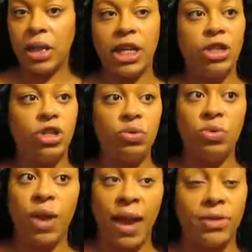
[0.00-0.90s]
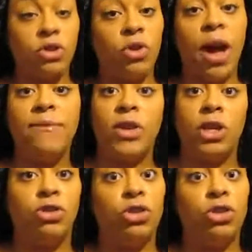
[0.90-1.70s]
ladies, you do have to try vendors.